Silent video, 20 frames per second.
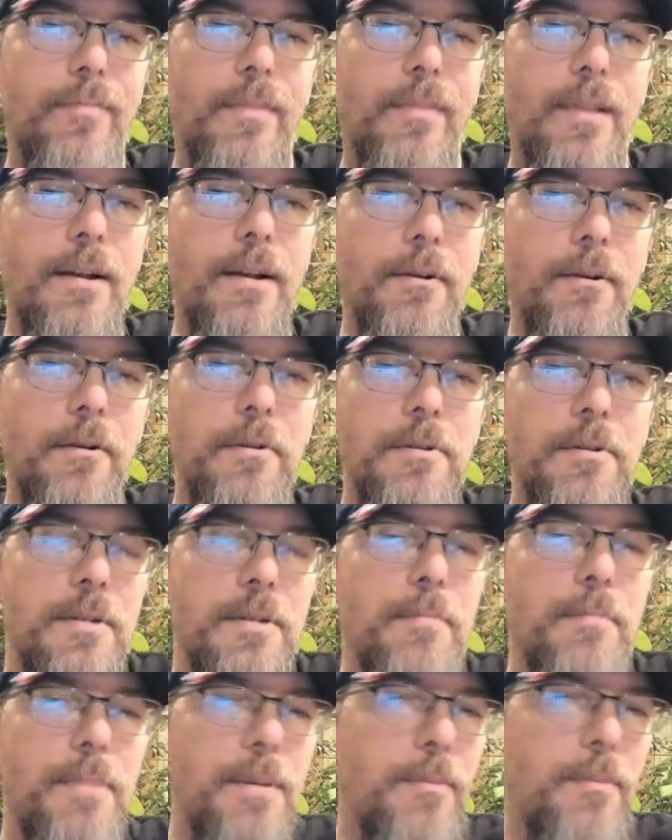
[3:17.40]
I don't know,
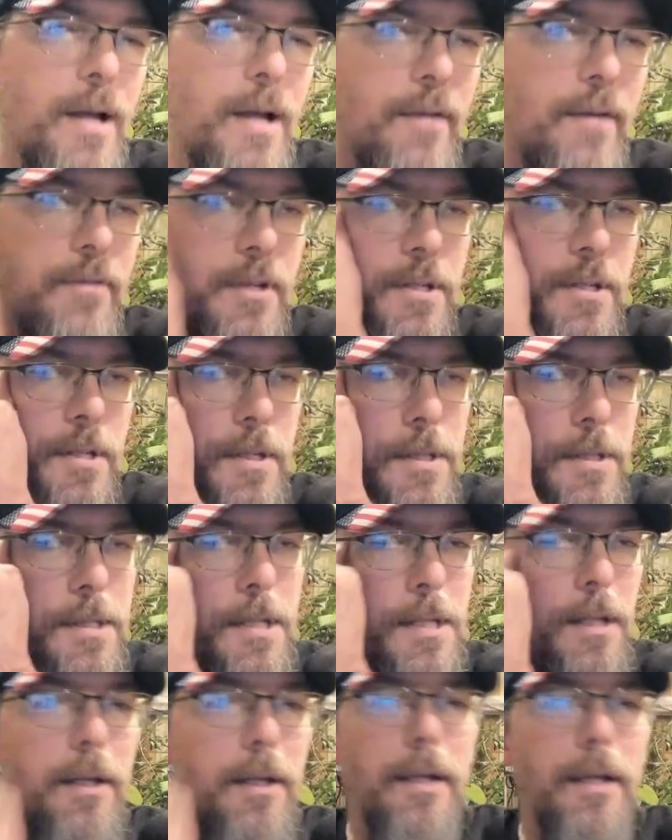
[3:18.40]
some people have this
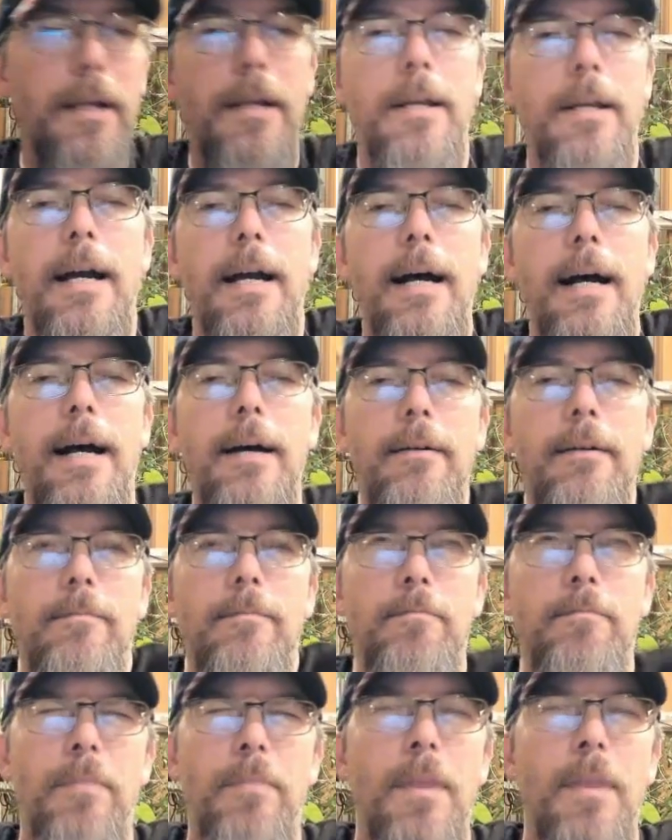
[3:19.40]
idyllic
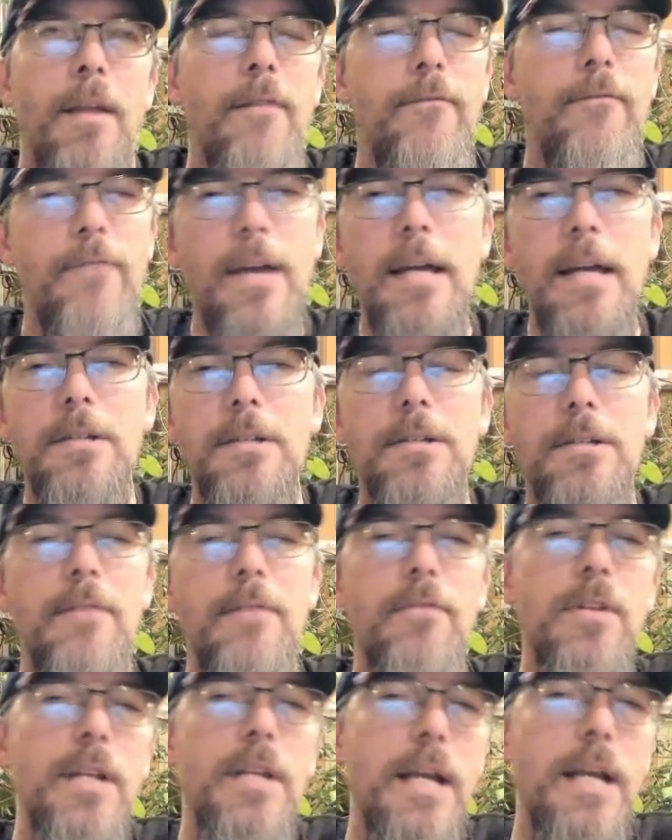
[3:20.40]
fantasy
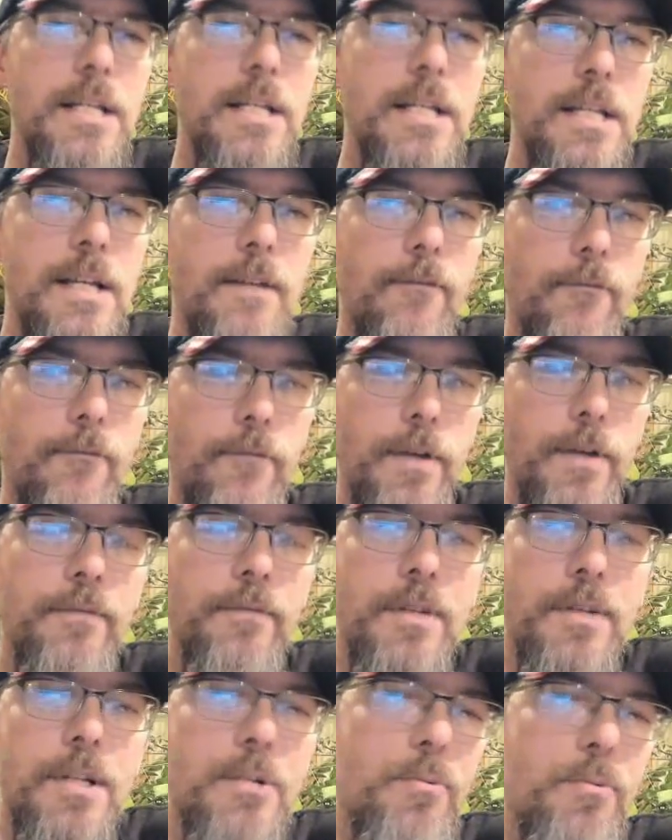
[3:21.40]
of the
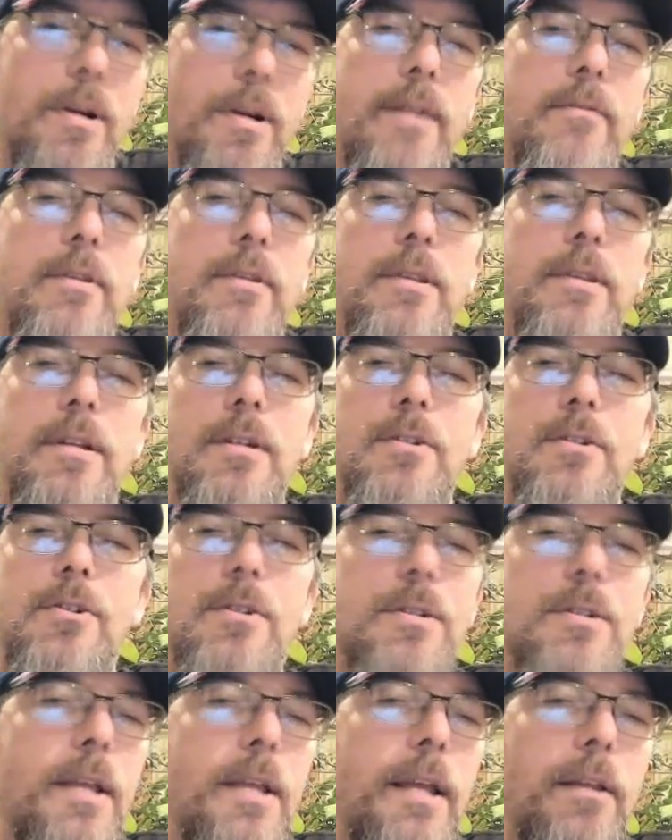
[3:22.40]
1950s where everything's
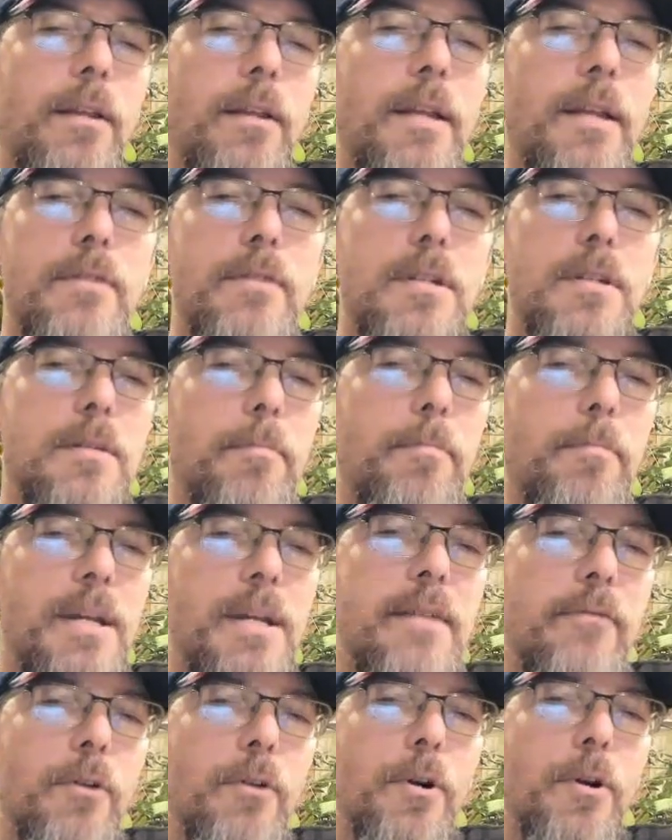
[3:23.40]
just like Leave It to
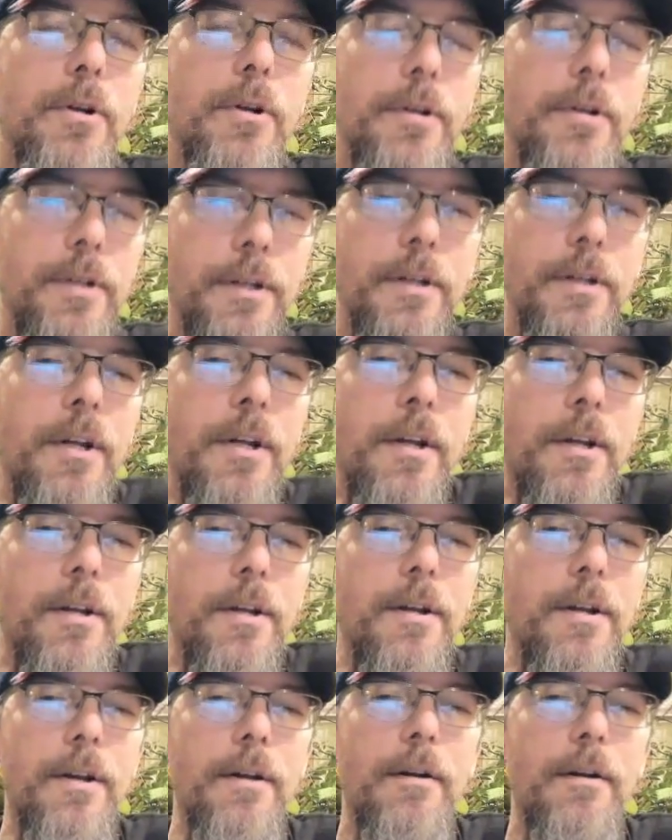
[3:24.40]
Beaver,
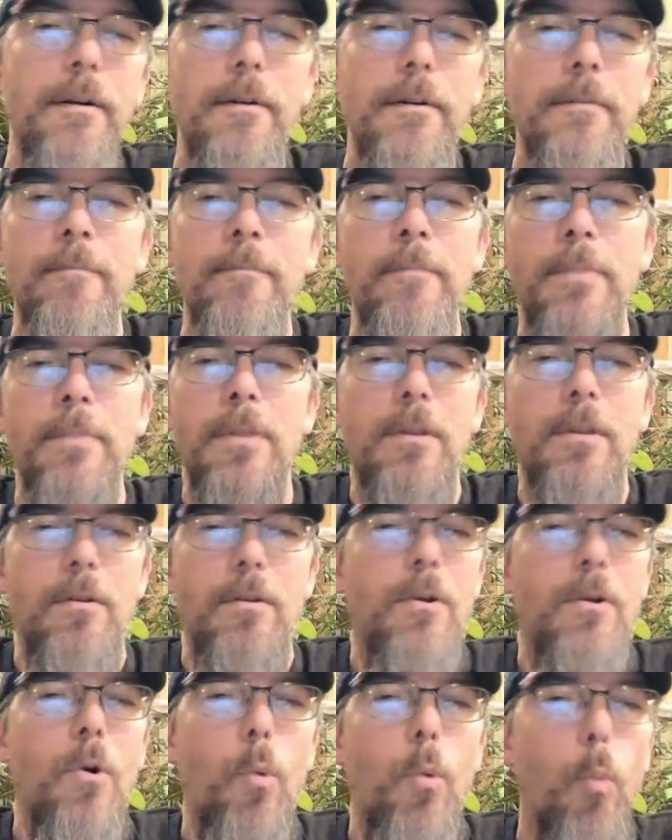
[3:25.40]
and,
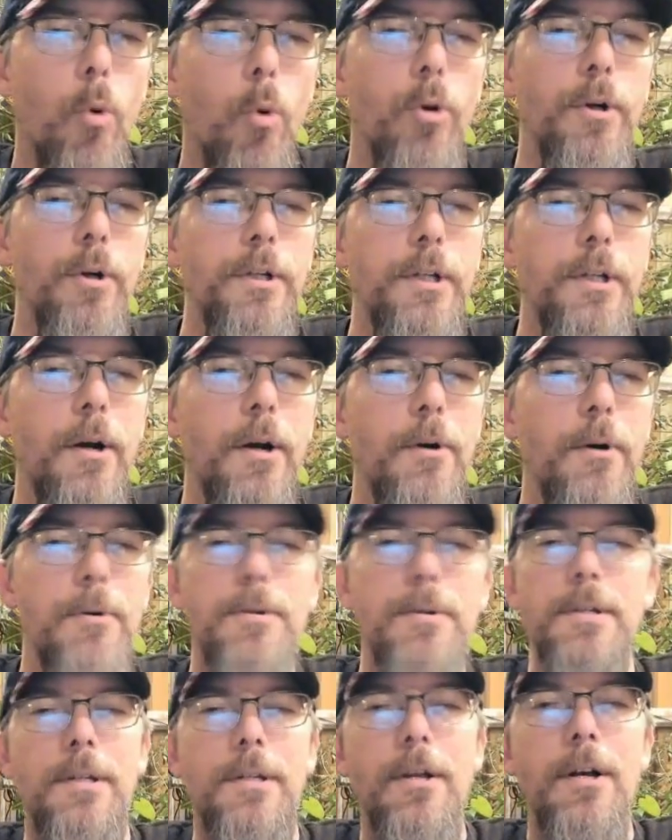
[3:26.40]
Ward
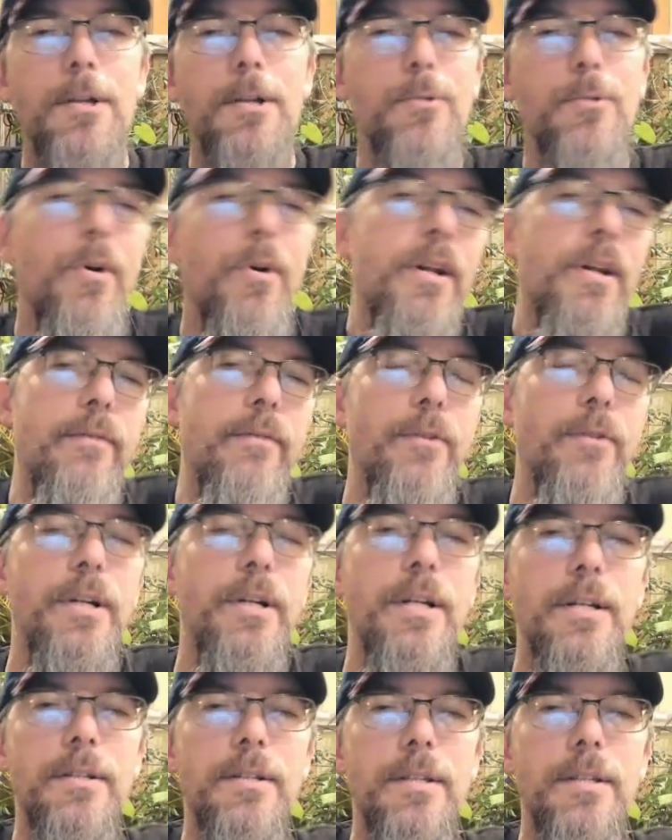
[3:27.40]
goes and does whatever it
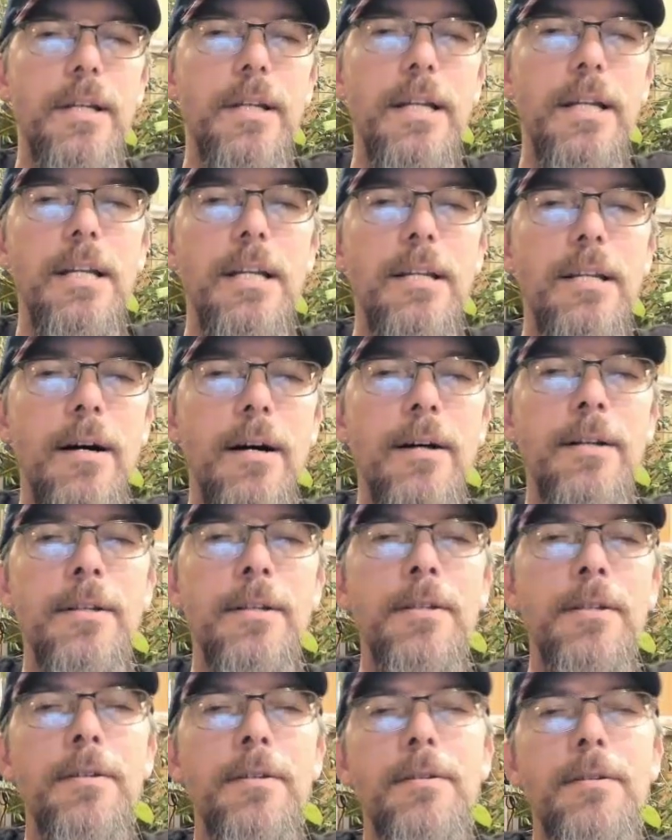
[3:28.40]
is that he
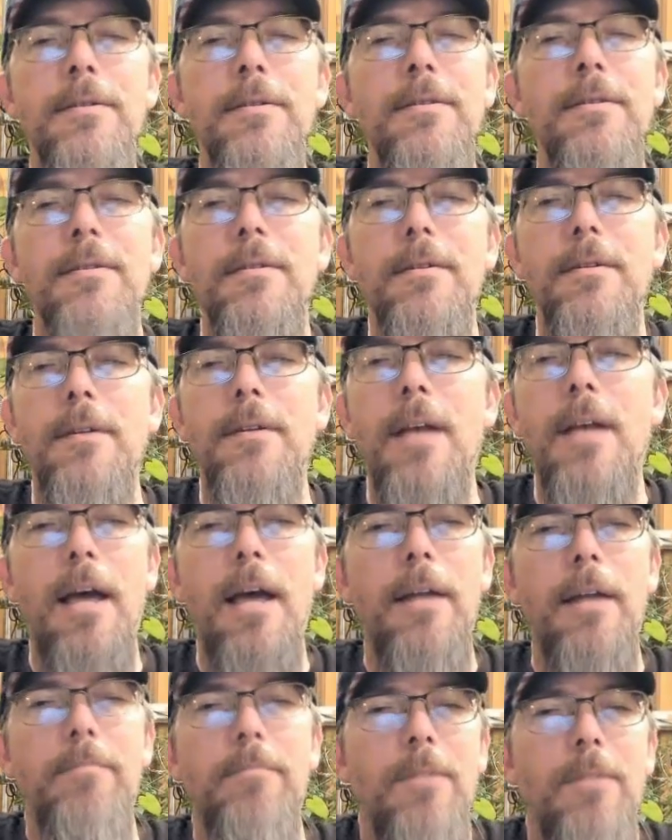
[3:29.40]
does
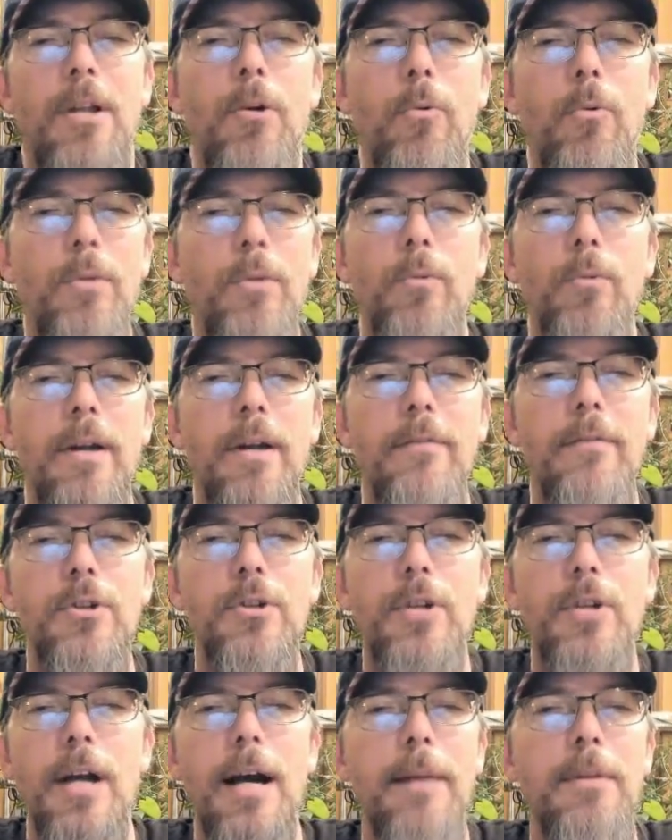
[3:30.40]
at, whatever
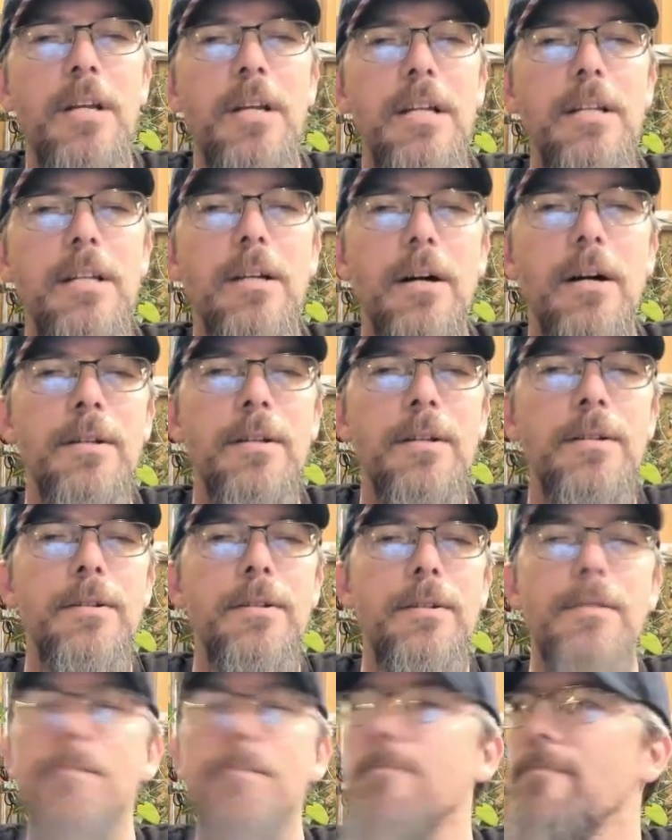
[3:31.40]
job he
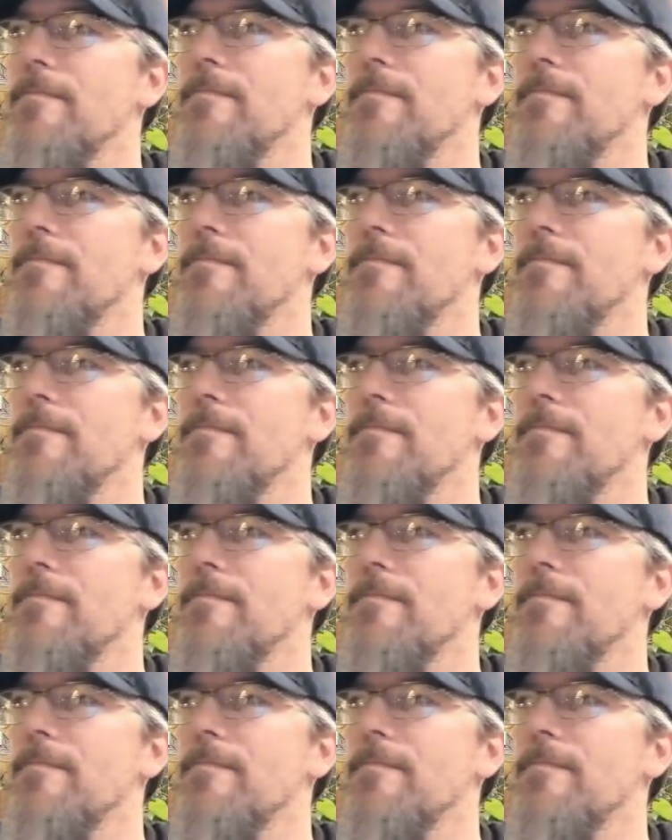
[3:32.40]
does,